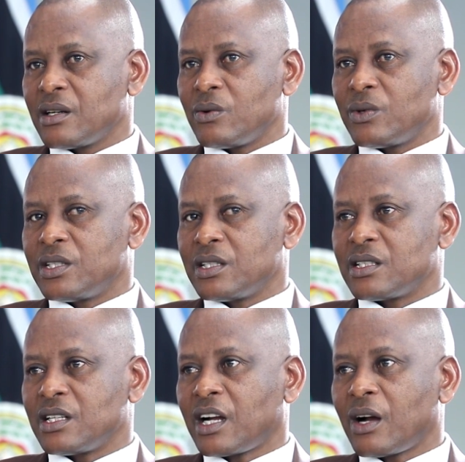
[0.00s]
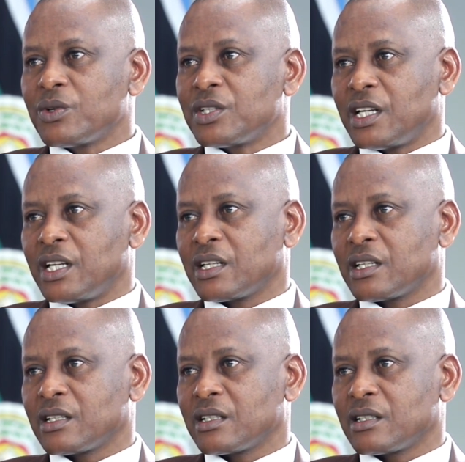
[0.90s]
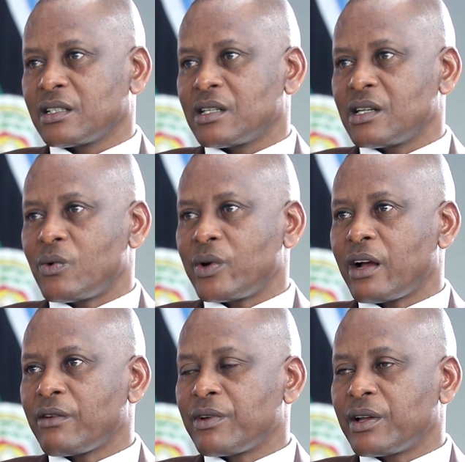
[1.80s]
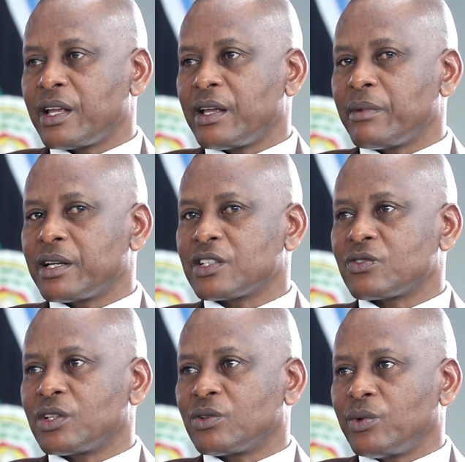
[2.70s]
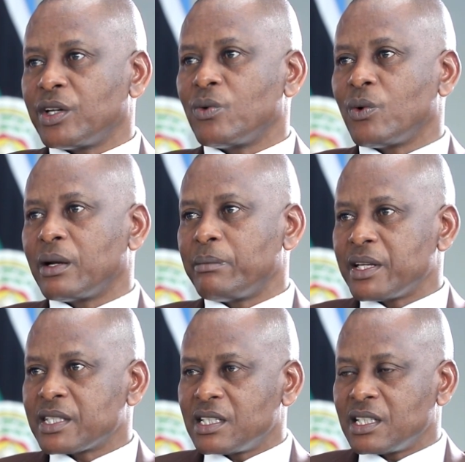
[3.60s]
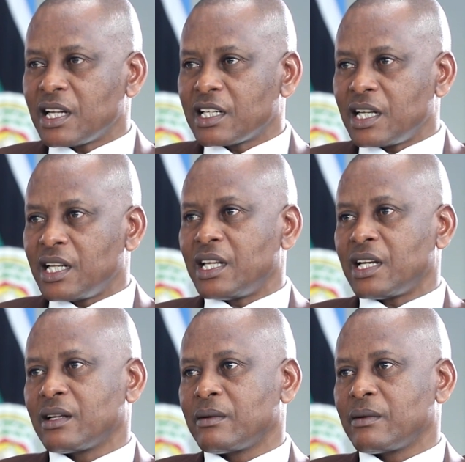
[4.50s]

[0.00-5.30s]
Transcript: which is the county, we have a magistrate grade one based in that area.